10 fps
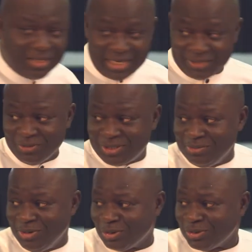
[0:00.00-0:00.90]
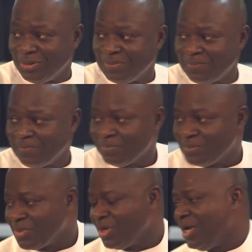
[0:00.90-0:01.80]
That's a Muslim doctor.
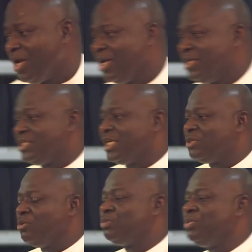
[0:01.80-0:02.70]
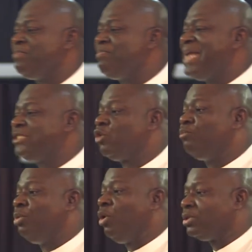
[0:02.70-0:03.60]
He said she must bring pints
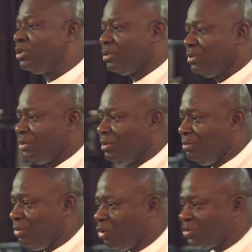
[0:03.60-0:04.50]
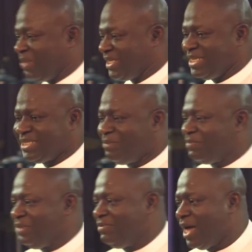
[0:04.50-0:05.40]
of blood because placenta
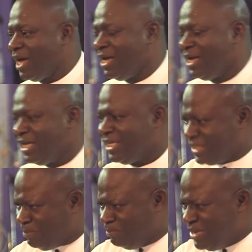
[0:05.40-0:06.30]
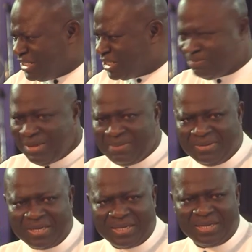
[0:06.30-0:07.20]
previa is a breached baby.